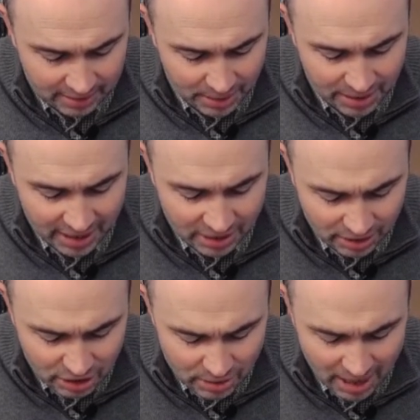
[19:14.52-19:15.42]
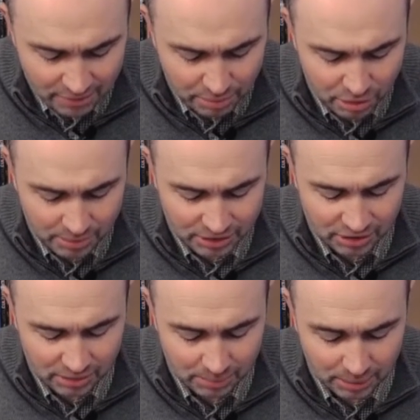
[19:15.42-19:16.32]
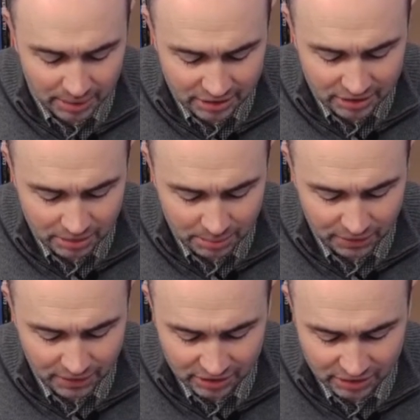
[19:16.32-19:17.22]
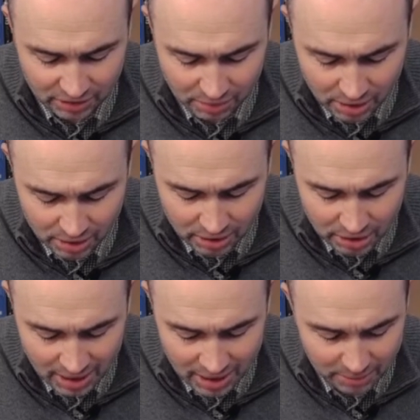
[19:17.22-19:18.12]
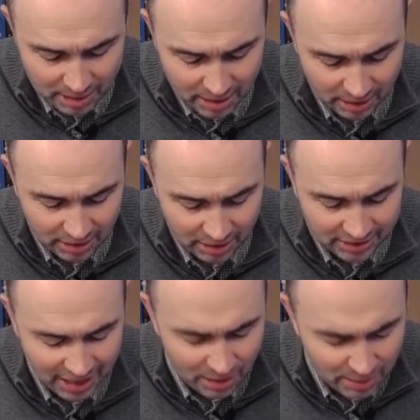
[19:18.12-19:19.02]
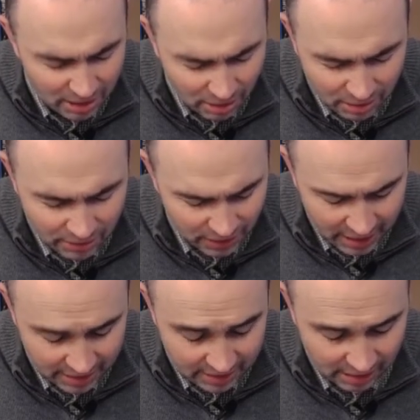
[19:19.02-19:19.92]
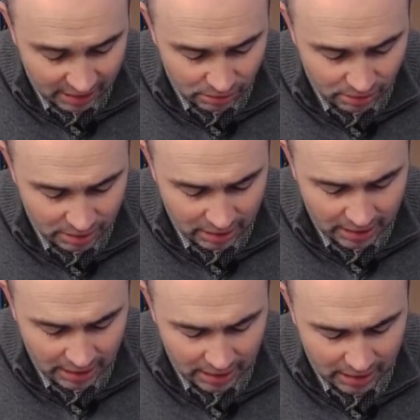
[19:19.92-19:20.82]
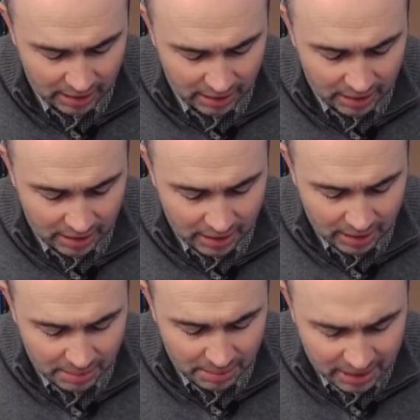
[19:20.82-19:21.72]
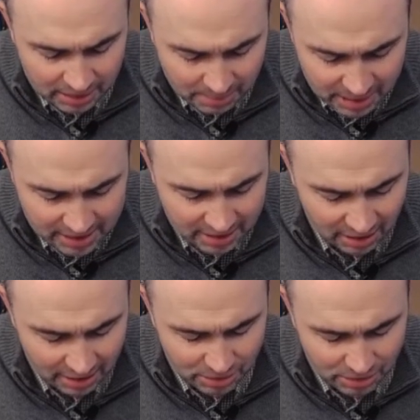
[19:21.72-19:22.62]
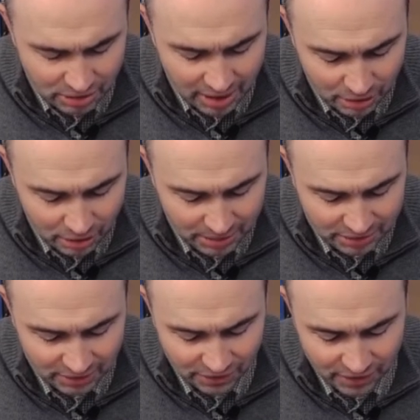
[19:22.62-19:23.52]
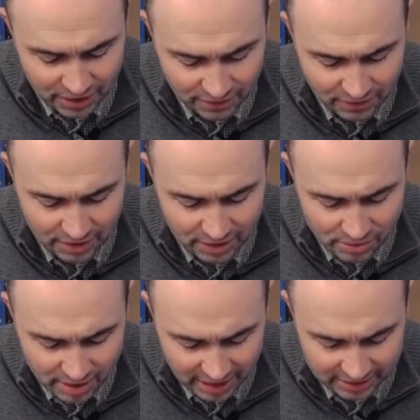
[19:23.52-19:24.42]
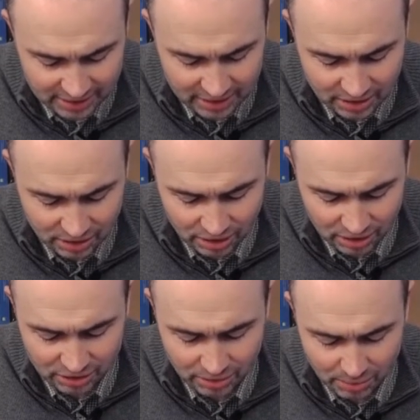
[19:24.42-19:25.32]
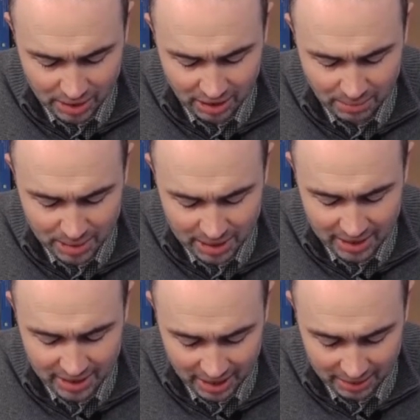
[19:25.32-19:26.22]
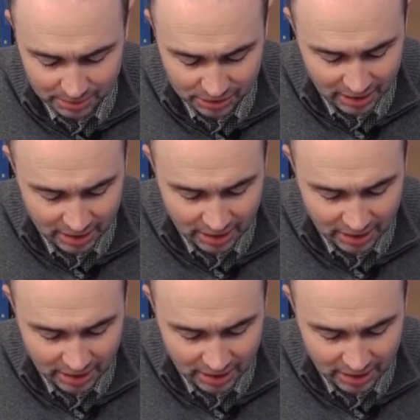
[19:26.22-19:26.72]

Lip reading: we thank You that You have promised to complete to perfection the work that You have begun in us. How we long for that day, Lord. But in the meantime, would You help us to faithfully rest in the knowledge that we are being kept